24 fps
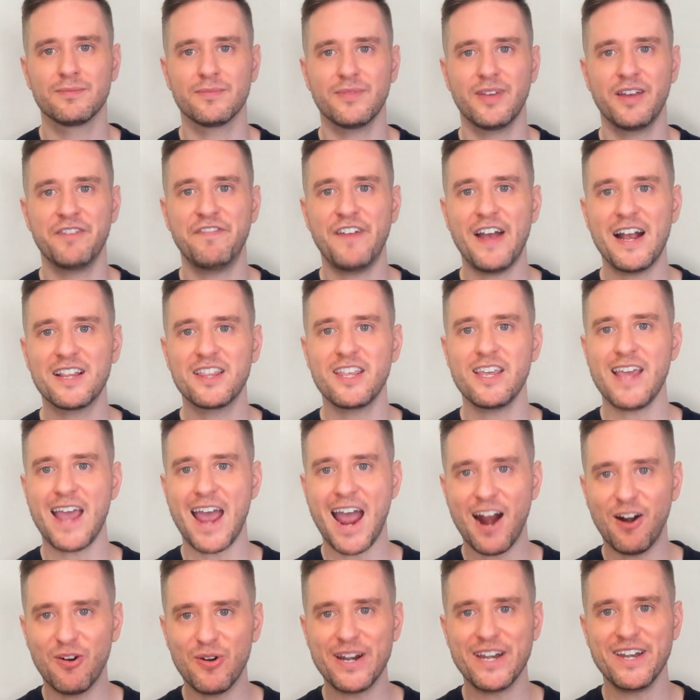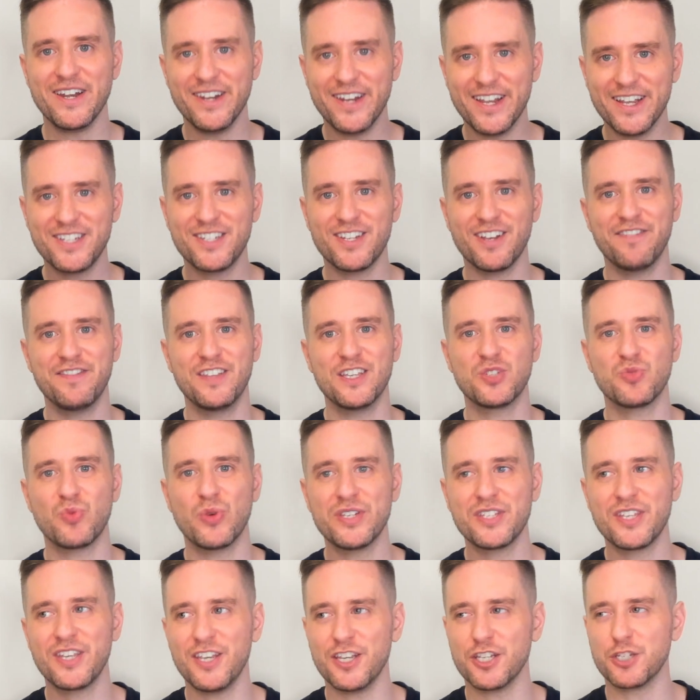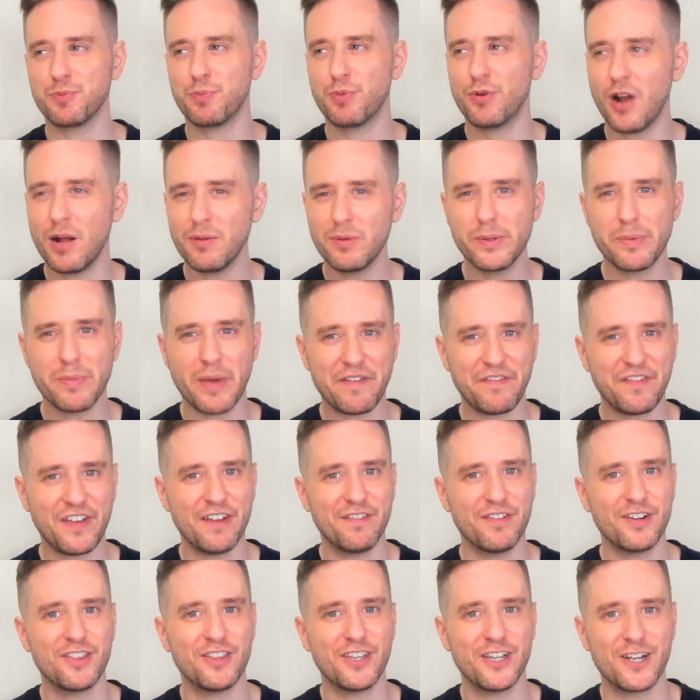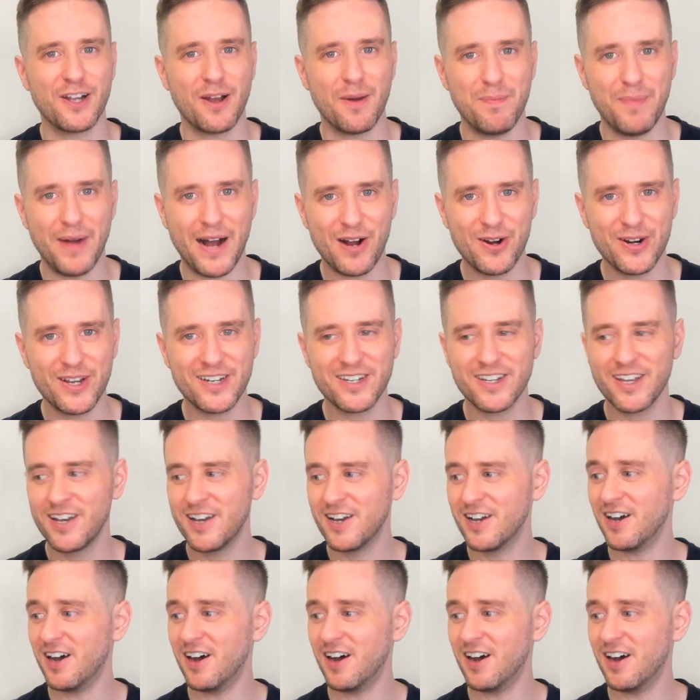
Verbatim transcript: In fact, the airness of this whiskey is probably my favorite thing about it.